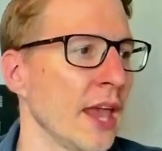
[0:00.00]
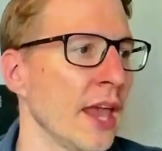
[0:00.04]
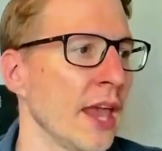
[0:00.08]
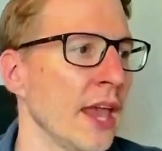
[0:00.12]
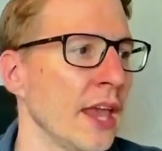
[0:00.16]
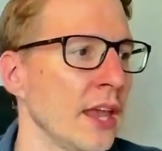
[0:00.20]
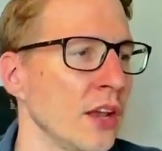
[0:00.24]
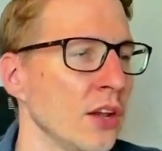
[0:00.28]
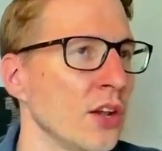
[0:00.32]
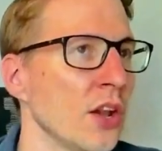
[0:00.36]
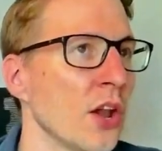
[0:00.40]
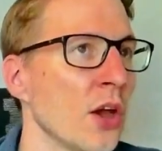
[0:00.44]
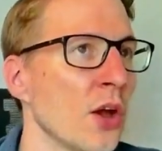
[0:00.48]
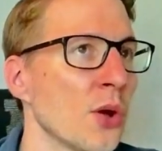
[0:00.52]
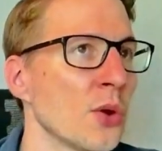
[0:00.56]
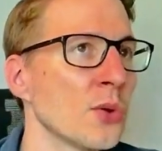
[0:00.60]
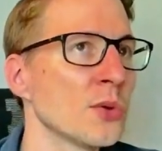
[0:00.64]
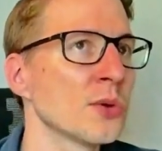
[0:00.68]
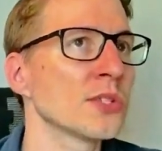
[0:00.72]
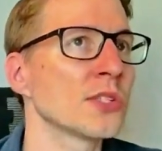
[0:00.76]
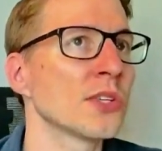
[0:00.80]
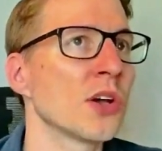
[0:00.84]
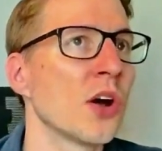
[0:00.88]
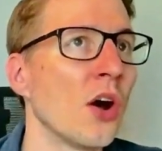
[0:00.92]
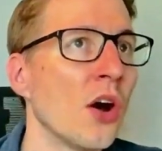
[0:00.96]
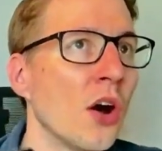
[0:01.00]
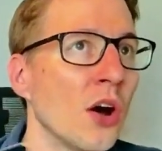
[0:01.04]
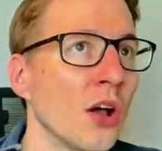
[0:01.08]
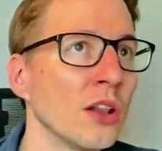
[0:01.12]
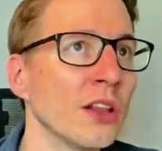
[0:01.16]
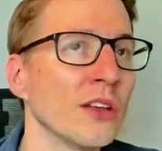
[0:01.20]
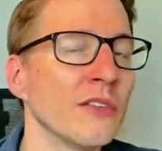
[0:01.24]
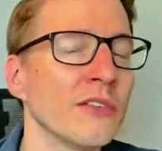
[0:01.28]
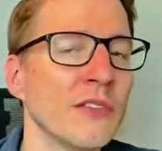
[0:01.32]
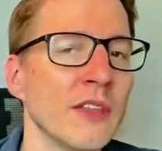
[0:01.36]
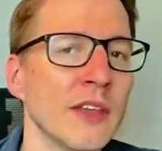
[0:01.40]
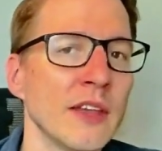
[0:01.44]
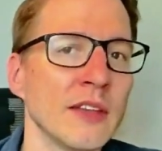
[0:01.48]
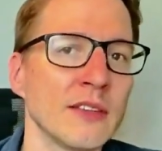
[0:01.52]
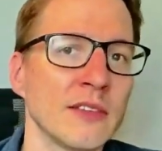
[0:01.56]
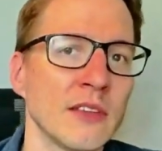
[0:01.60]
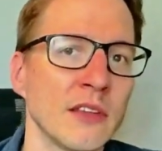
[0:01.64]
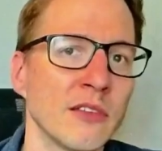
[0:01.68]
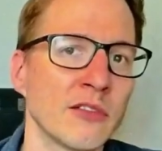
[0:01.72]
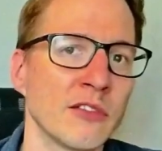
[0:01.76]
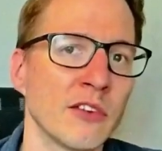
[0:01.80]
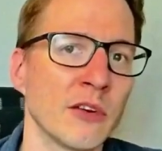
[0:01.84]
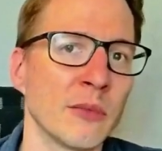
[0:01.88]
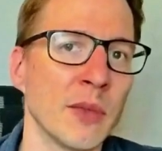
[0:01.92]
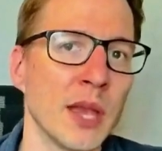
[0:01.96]
It knows all of this
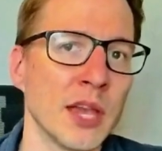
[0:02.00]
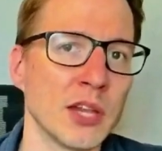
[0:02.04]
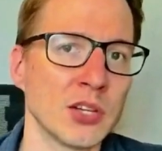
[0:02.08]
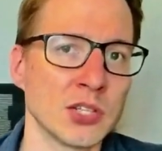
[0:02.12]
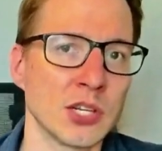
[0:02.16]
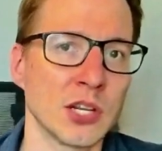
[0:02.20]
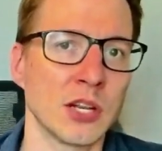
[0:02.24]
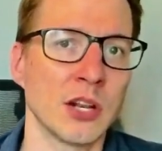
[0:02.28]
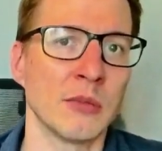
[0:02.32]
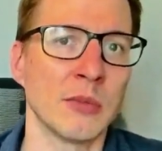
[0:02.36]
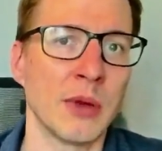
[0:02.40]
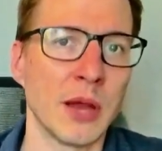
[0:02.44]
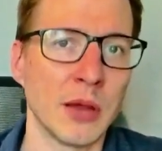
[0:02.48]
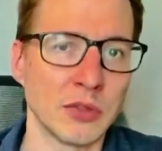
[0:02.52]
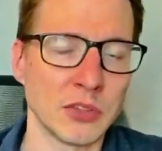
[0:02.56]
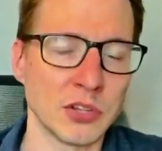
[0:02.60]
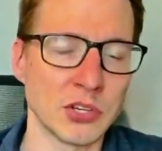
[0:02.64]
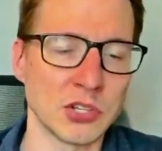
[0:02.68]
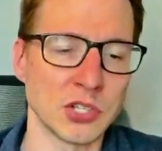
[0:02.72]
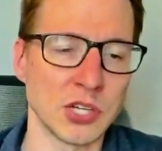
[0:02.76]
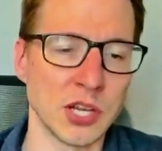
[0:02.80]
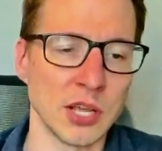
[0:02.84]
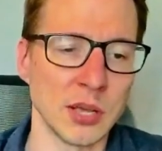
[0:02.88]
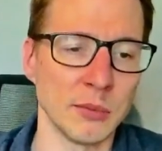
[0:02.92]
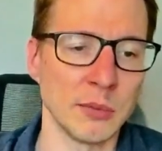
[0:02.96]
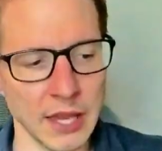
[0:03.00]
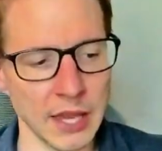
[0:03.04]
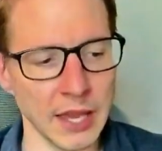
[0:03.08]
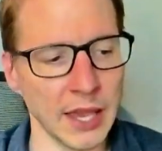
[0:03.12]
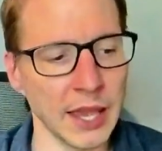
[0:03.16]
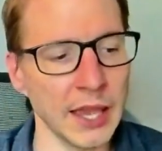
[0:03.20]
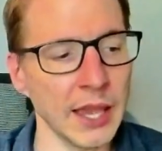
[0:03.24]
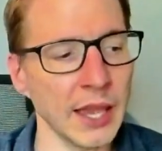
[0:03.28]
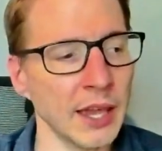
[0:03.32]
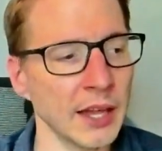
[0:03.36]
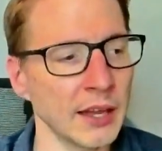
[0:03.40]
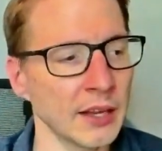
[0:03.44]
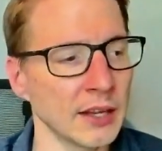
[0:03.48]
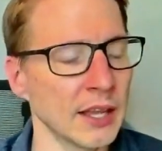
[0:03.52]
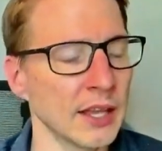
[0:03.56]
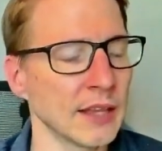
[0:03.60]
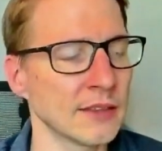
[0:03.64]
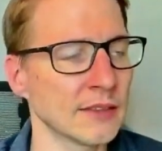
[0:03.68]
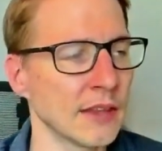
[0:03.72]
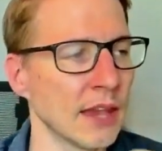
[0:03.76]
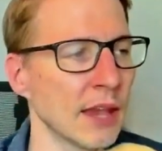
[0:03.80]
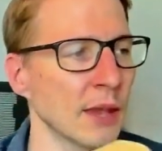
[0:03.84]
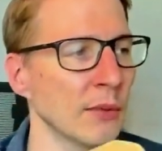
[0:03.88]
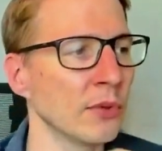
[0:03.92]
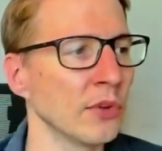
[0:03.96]
information about the ship, and it's
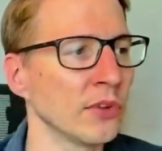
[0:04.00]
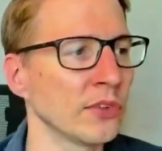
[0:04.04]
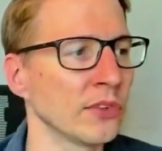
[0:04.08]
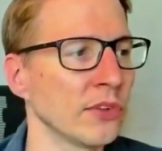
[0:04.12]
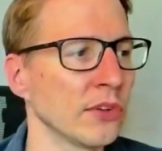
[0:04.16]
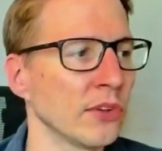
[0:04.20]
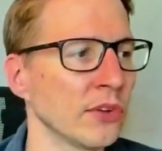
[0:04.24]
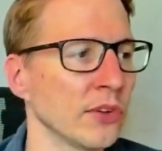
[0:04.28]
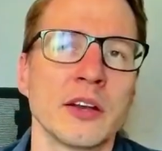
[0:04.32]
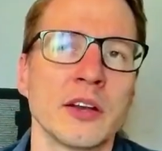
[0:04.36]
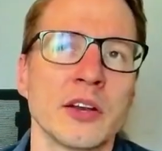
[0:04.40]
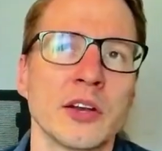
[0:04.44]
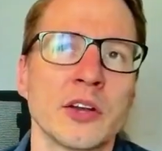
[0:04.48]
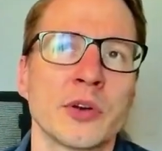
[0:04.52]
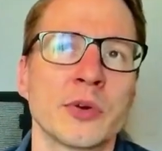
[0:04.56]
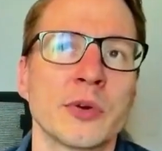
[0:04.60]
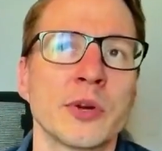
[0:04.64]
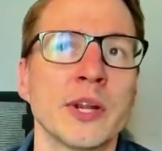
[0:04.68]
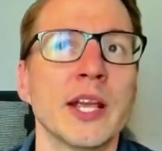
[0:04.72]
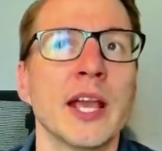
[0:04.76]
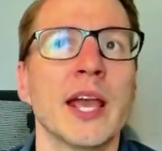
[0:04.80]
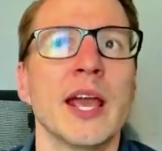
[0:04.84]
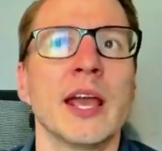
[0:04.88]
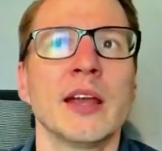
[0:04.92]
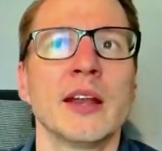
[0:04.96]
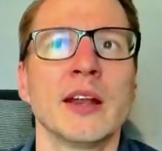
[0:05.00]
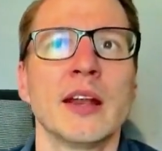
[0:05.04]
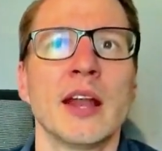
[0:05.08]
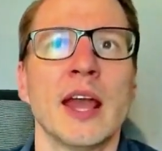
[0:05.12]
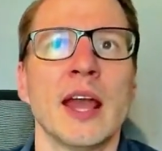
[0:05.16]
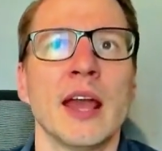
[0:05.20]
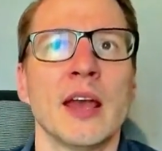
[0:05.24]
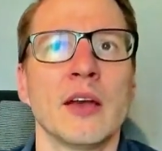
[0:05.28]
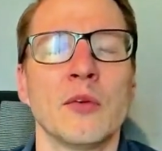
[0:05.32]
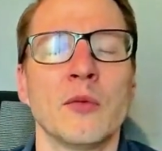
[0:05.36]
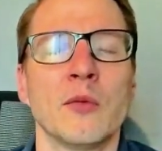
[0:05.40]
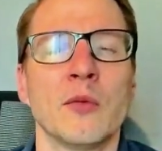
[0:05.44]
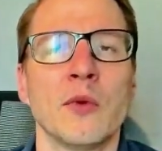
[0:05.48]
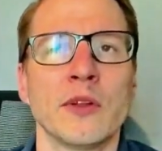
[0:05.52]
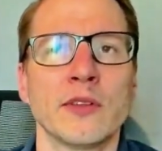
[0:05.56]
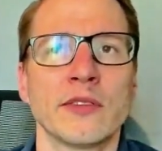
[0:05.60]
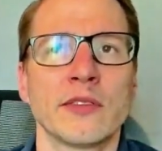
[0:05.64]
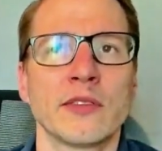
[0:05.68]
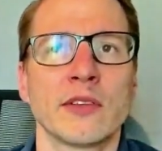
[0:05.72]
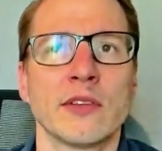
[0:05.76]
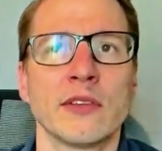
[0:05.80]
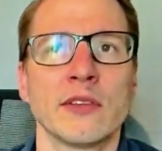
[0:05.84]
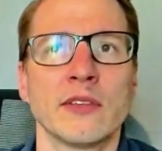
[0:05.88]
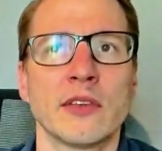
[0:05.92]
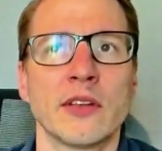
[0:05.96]
able to create what's
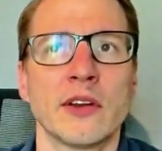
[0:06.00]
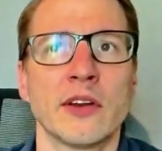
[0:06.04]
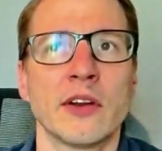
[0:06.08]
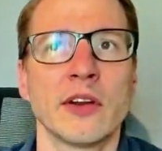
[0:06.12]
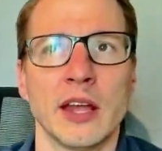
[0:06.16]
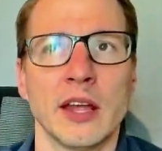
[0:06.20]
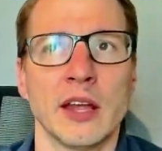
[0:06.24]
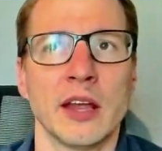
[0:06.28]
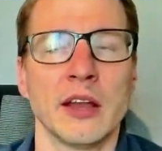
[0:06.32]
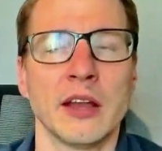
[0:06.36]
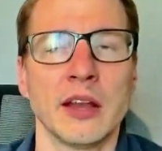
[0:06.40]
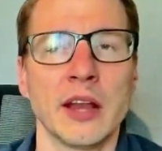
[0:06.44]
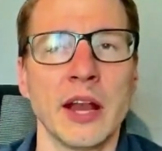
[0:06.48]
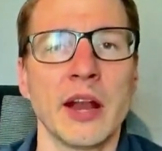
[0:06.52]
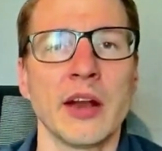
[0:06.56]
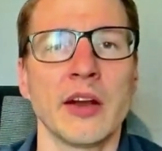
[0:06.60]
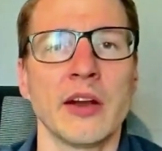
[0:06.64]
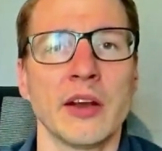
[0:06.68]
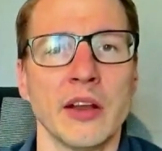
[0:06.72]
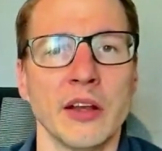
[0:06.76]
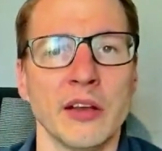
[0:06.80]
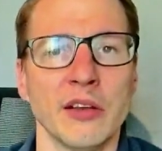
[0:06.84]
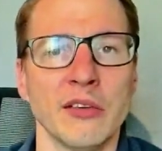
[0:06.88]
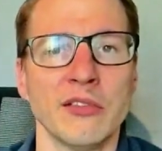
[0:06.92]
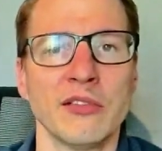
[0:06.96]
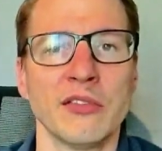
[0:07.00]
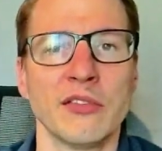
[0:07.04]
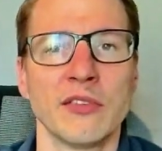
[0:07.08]
considered a narrative.